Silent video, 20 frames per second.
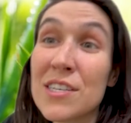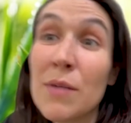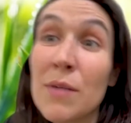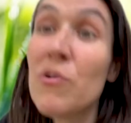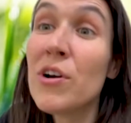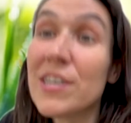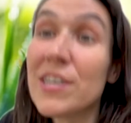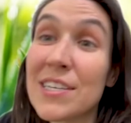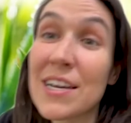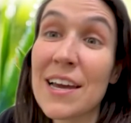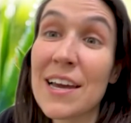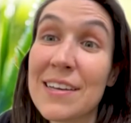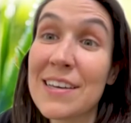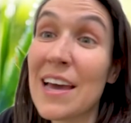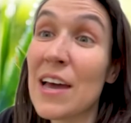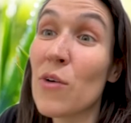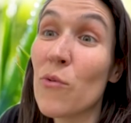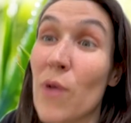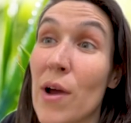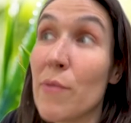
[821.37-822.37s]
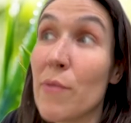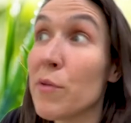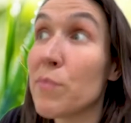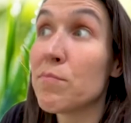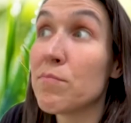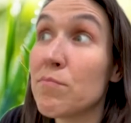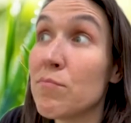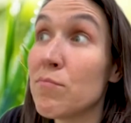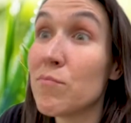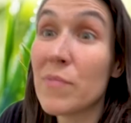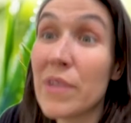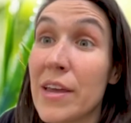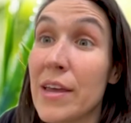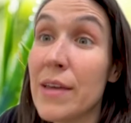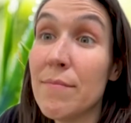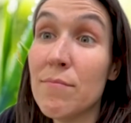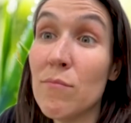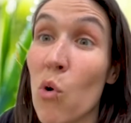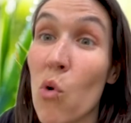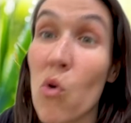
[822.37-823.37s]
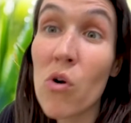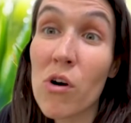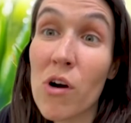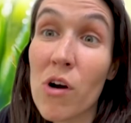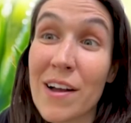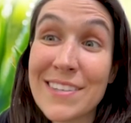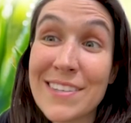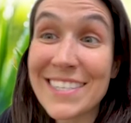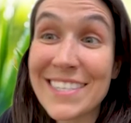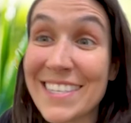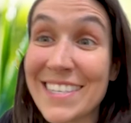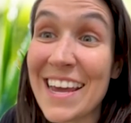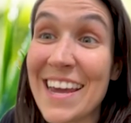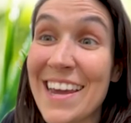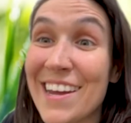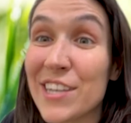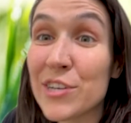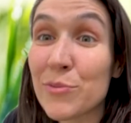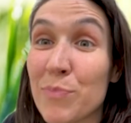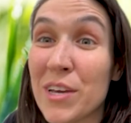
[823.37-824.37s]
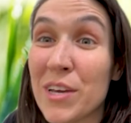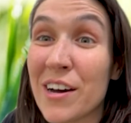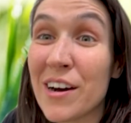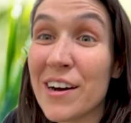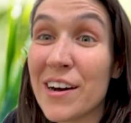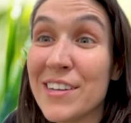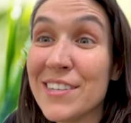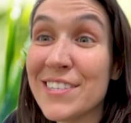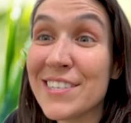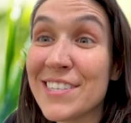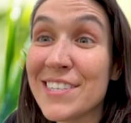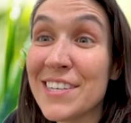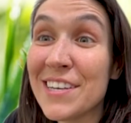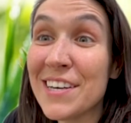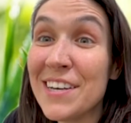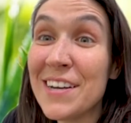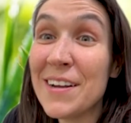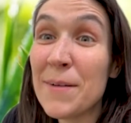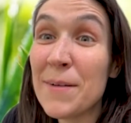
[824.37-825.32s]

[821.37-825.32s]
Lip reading: Some ways I get away with it more on stage because